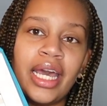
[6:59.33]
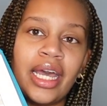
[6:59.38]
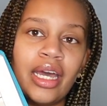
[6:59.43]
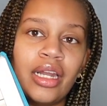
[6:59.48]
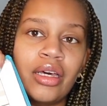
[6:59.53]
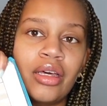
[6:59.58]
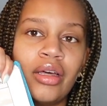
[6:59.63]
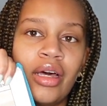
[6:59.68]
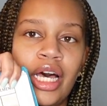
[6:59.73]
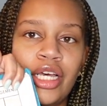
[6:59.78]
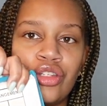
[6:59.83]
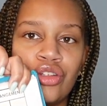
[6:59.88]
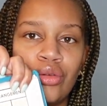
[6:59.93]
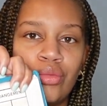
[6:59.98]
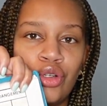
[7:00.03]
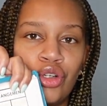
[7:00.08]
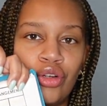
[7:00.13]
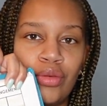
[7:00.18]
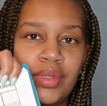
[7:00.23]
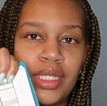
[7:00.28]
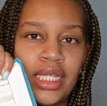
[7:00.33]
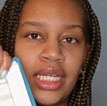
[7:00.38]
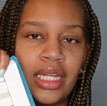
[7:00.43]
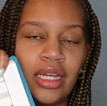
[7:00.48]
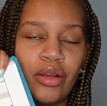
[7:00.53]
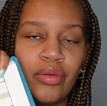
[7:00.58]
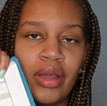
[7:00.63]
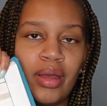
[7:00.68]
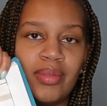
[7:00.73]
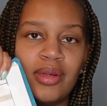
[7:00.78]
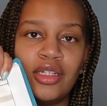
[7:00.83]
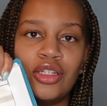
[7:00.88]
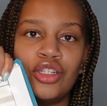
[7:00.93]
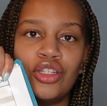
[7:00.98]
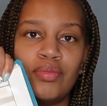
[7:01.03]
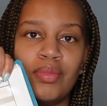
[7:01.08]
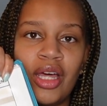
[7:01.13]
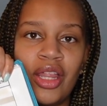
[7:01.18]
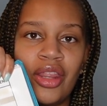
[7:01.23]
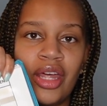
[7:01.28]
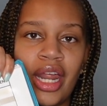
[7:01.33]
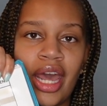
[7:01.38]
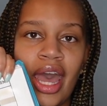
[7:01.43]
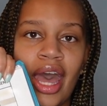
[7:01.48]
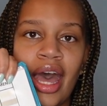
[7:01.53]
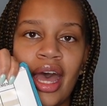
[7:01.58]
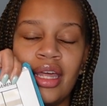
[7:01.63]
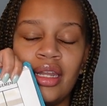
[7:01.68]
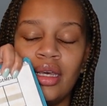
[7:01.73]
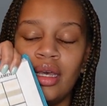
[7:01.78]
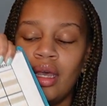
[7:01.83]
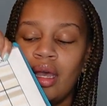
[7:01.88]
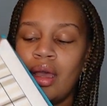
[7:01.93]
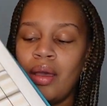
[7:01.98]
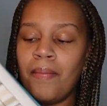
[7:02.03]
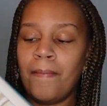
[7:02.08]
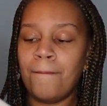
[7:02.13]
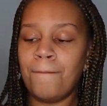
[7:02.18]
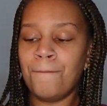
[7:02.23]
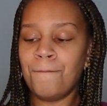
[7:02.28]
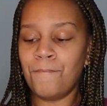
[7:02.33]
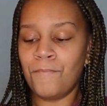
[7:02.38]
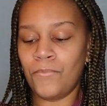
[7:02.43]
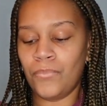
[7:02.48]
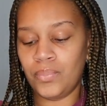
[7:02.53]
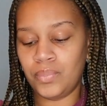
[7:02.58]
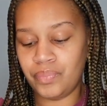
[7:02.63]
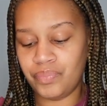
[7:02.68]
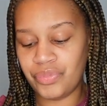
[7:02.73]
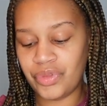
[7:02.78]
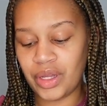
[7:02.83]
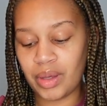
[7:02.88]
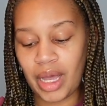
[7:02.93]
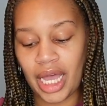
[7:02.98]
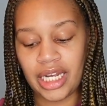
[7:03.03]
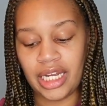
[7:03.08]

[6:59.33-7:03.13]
I got a classroom group seating arrangement that I had. I